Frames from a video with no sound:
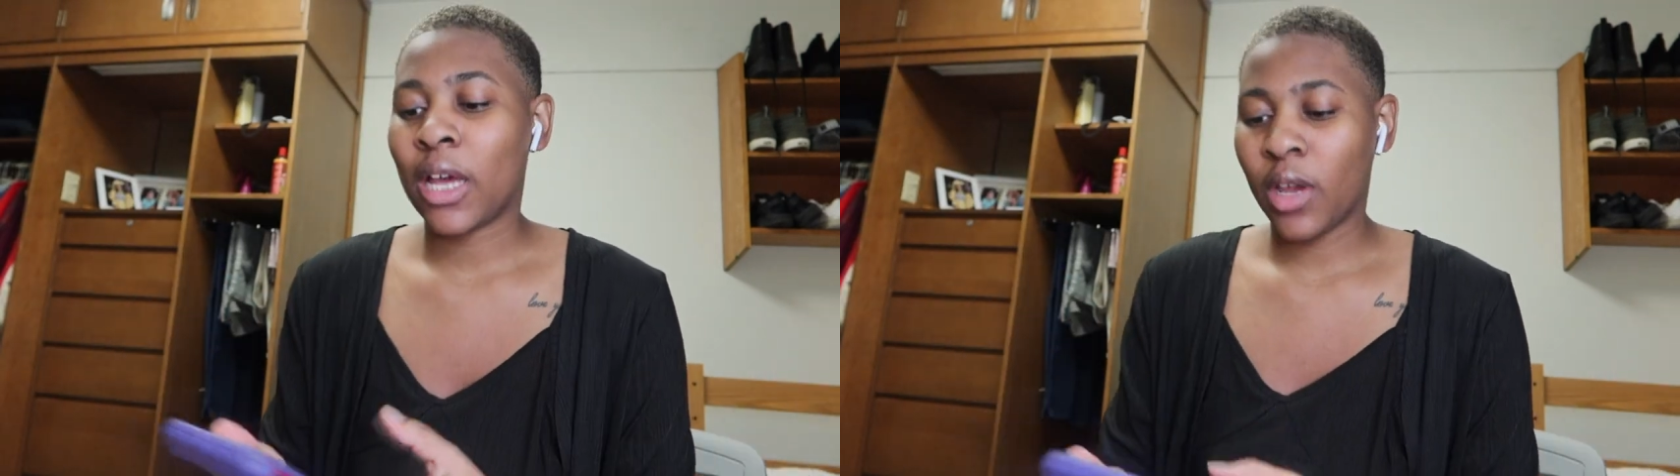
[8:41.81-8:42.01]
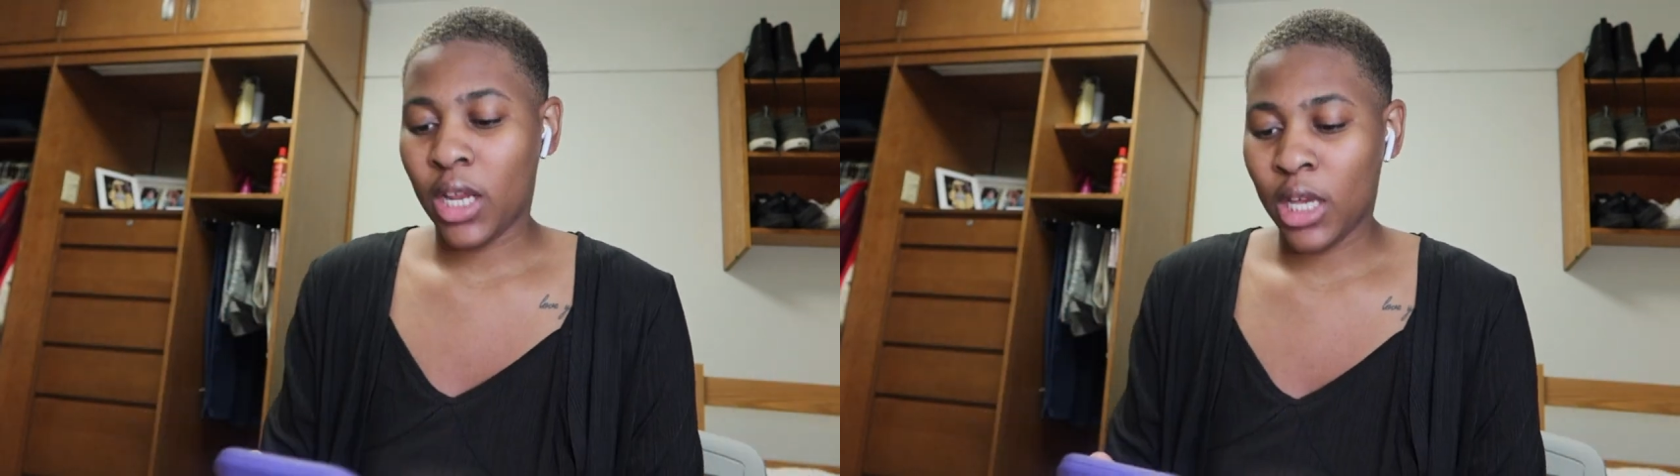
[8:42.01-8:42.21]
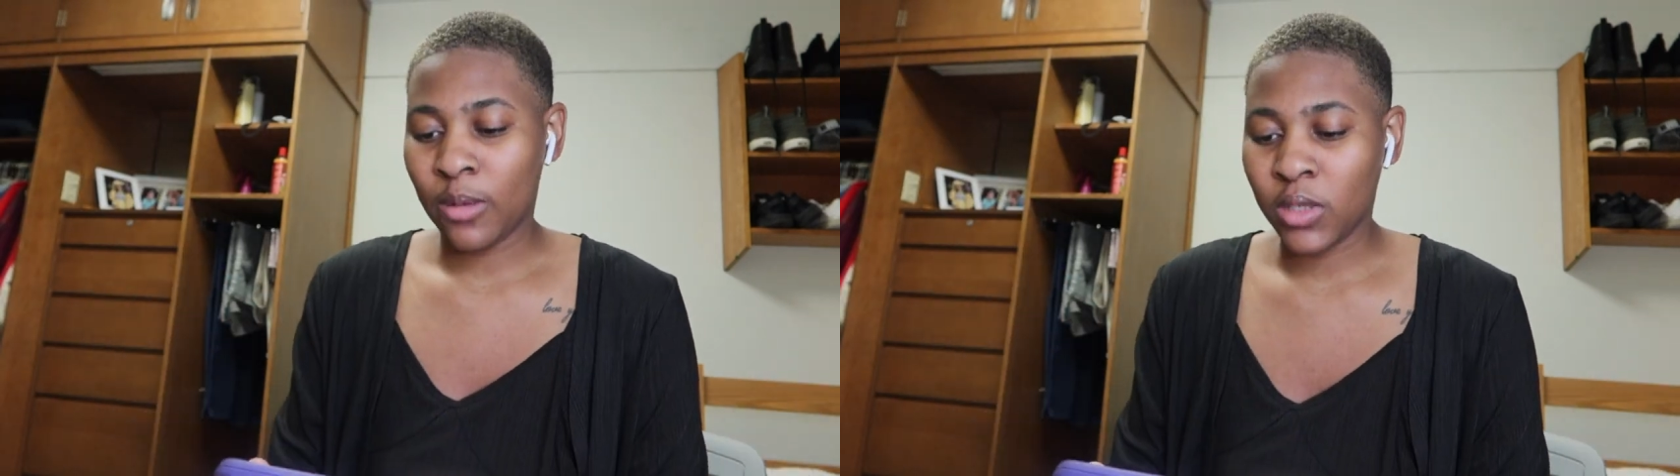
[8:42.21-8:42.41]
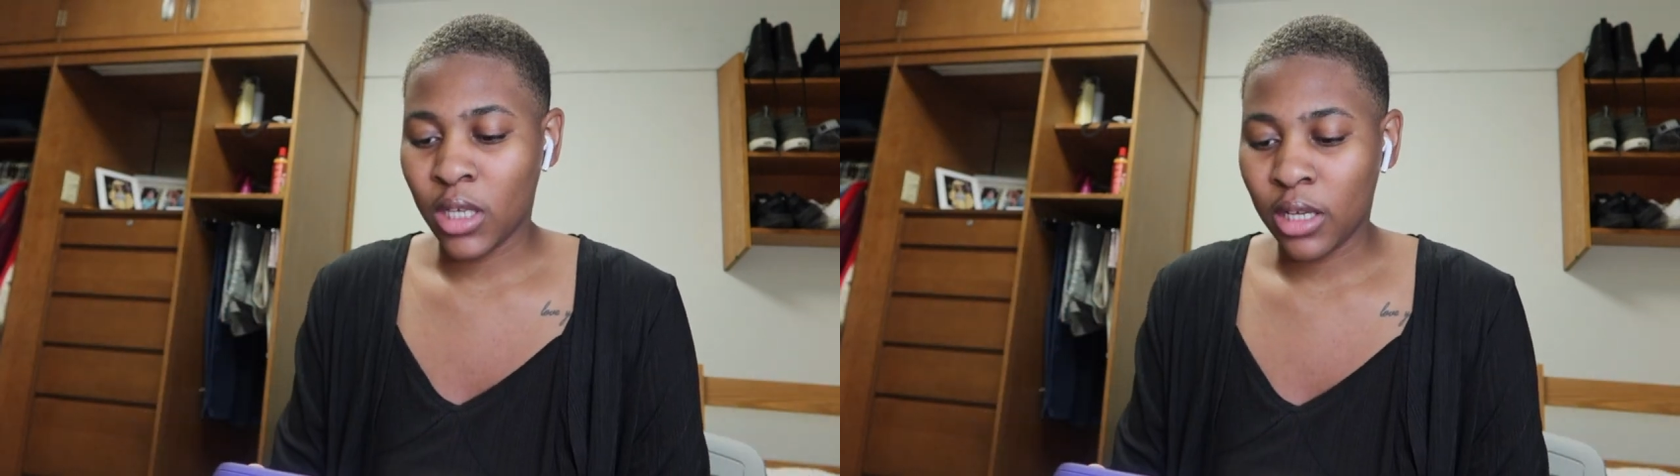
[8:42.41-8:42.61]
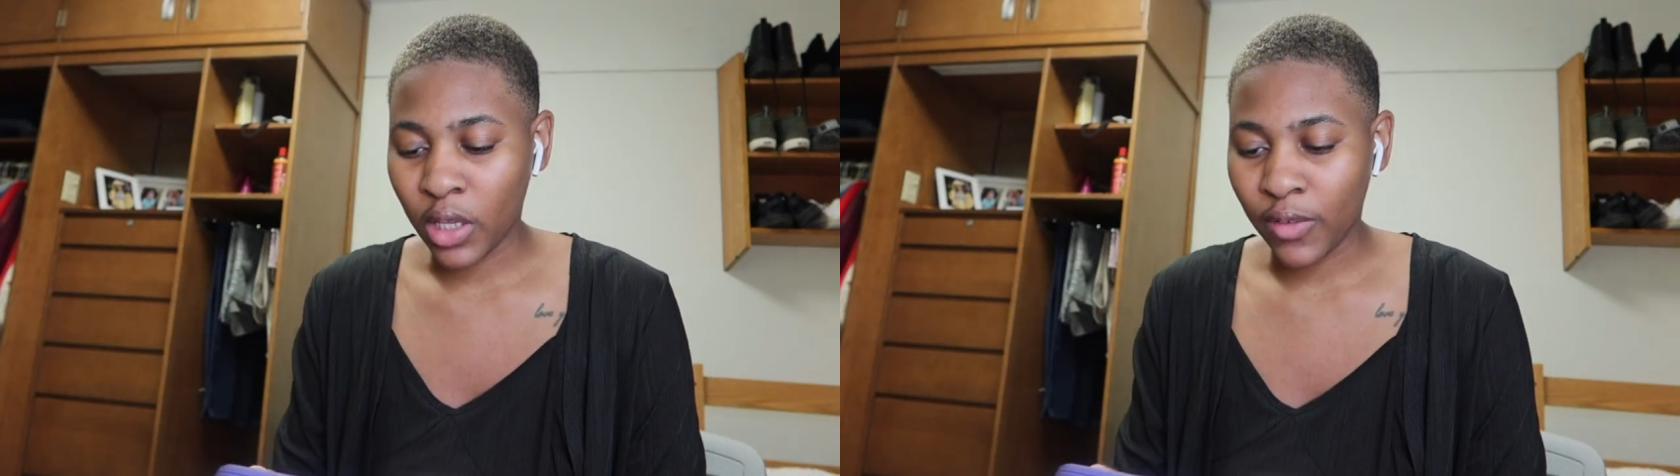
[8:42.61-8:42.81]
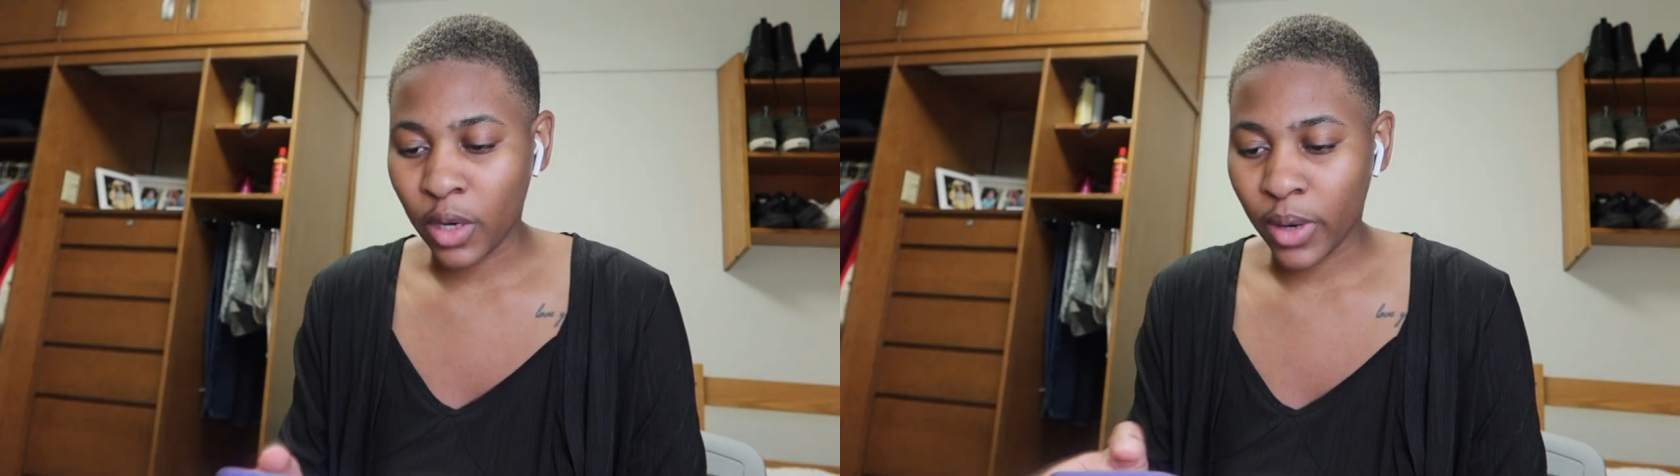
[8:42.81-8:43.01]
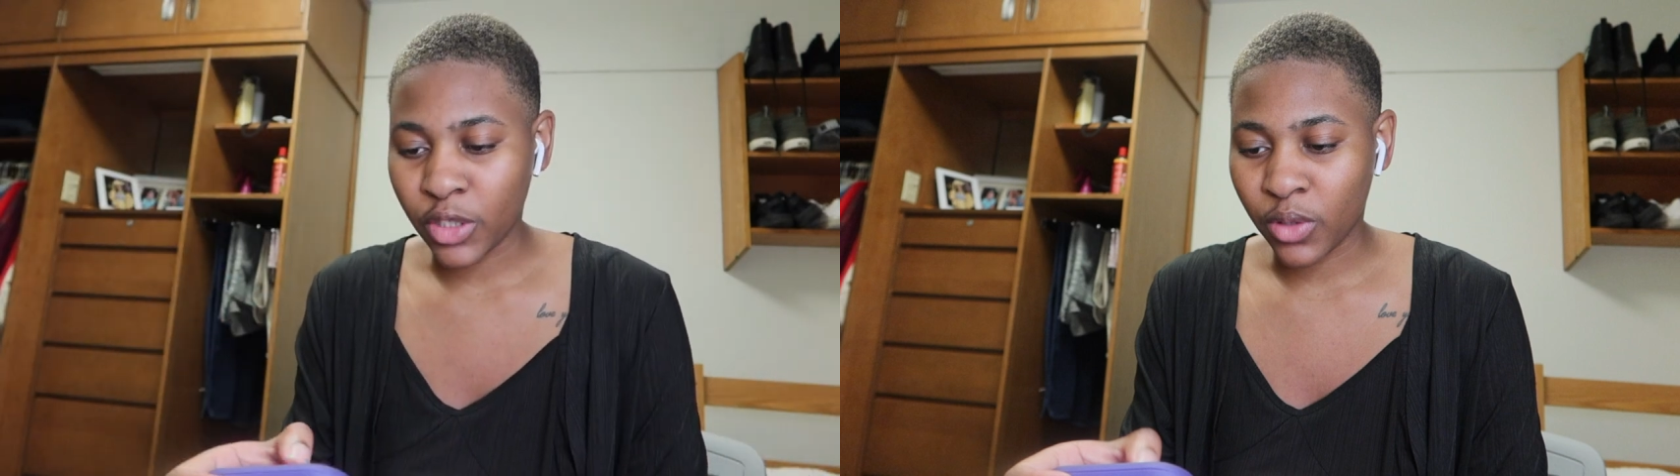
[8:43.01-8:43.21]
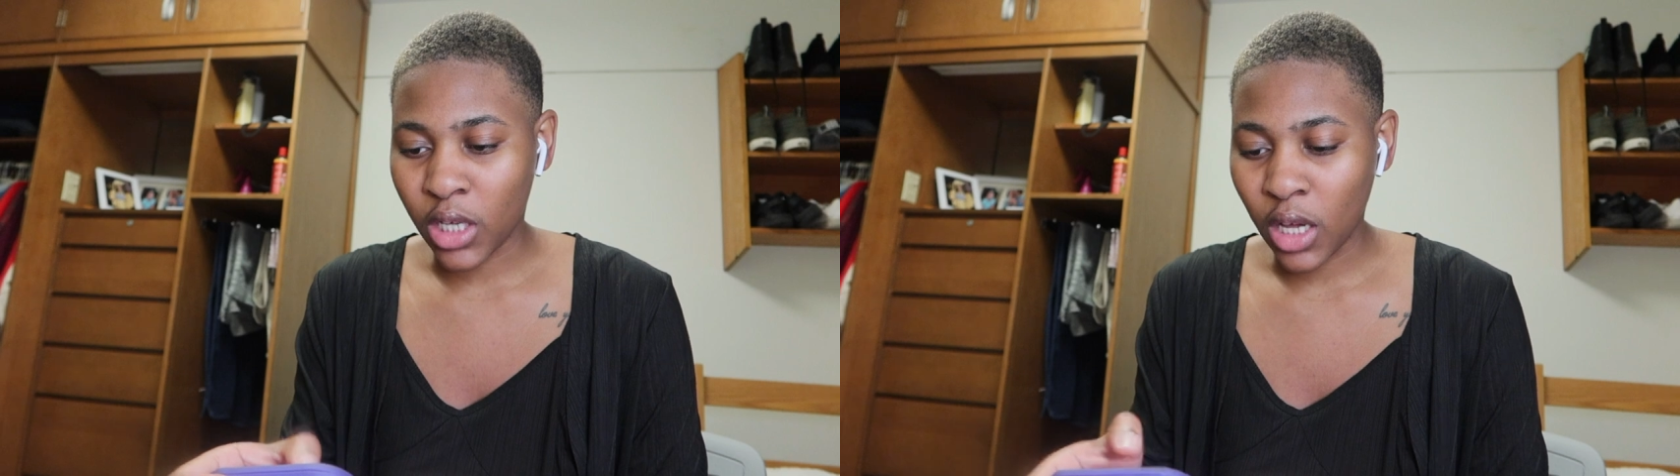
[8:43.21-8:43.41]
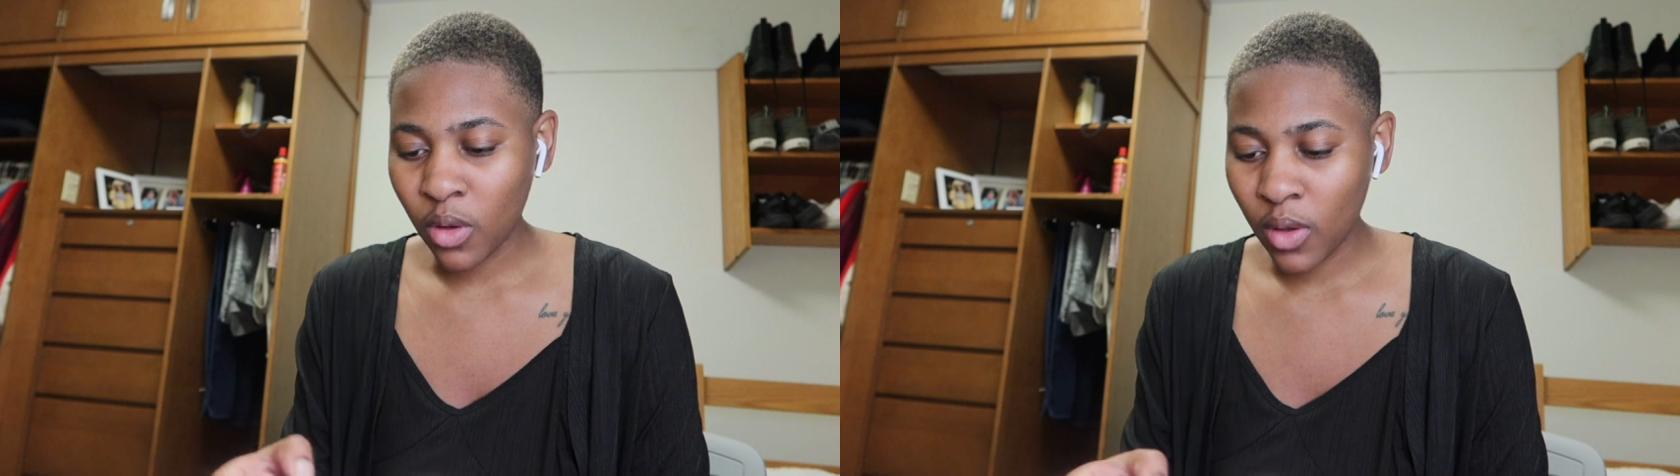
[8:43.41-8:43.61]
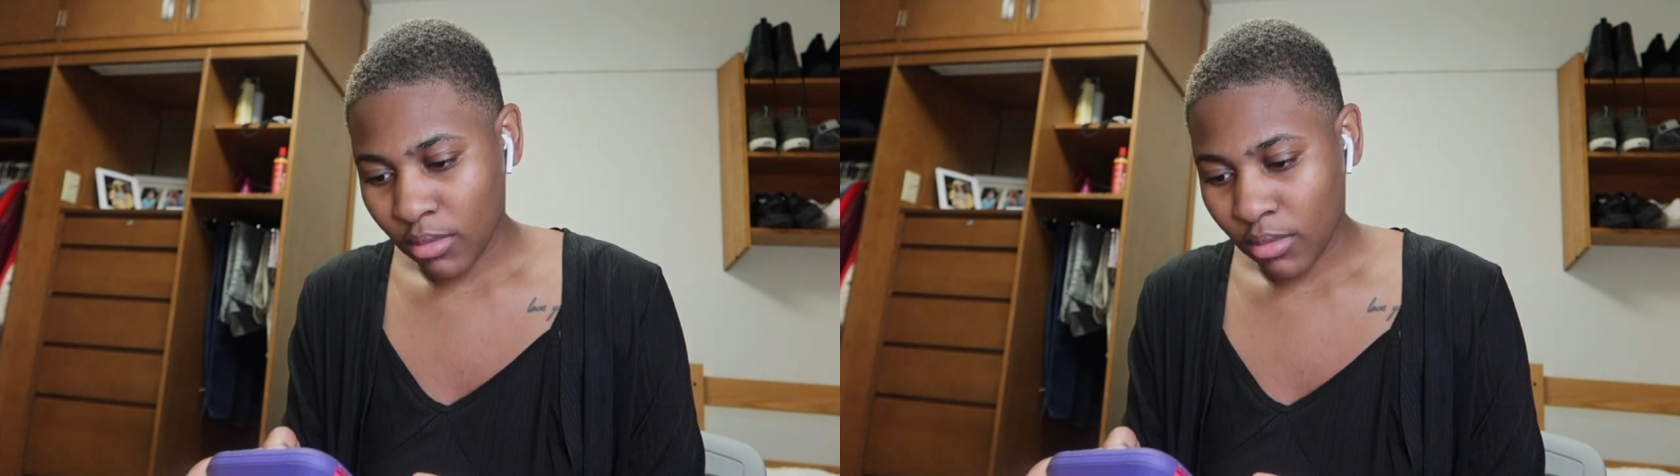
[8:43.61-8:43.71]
now getting hip to Olivia Rodrigo?